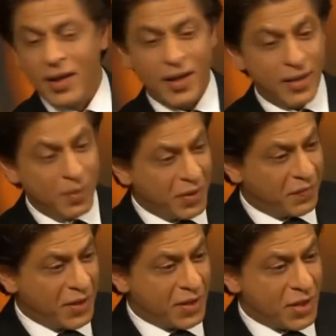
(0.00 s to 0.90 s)
And in
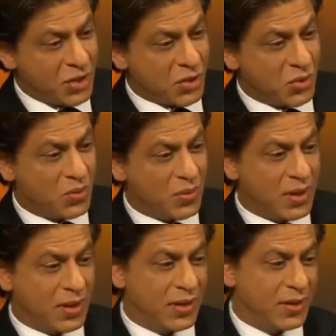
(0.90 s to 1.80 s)
between these two,
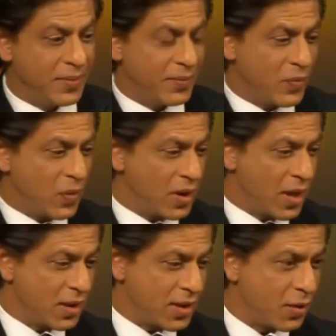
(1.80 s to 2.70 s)

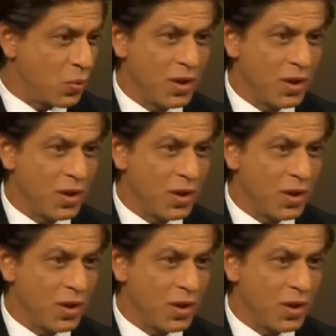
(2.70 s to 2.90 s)
I started